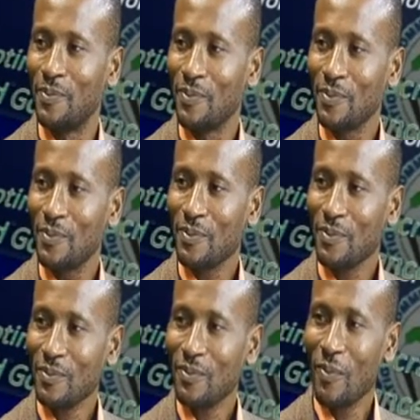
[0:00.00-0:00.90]
Okay.
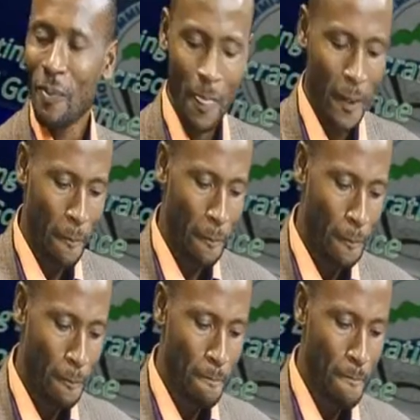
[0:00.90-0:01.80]

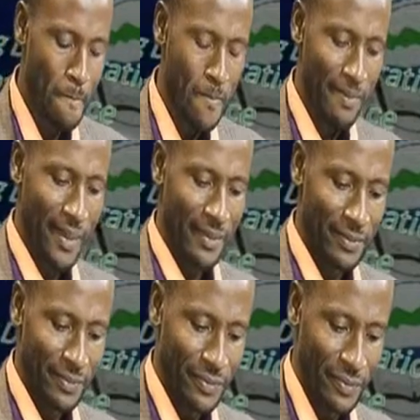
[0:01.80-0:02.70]
Thank you very much,
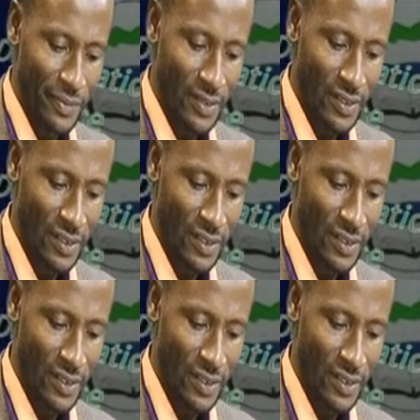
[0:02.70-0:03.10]
Mr. Williams.